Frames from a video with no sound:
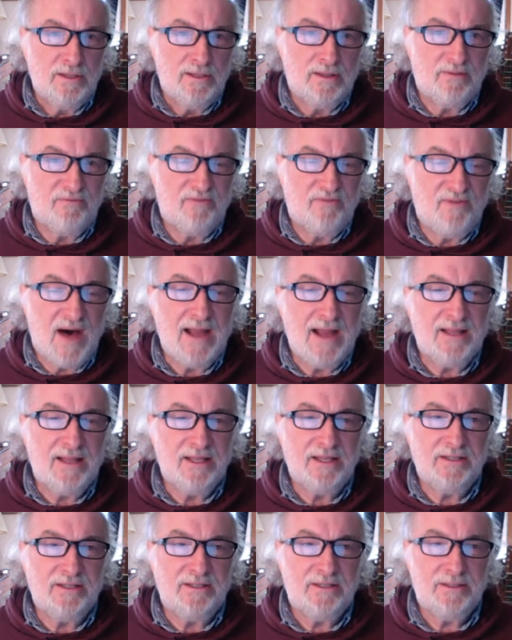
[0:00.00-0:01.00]
The
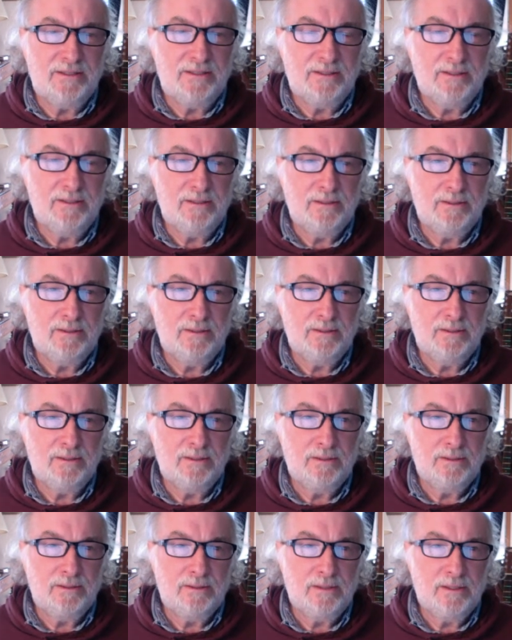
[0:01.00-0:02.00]
violent
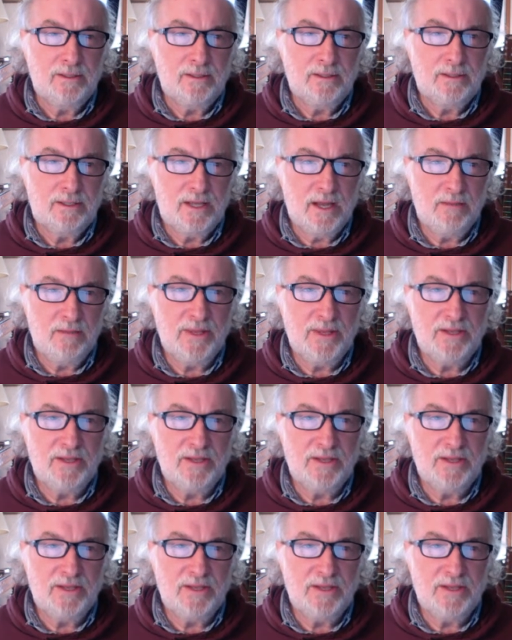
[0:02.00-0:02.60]
come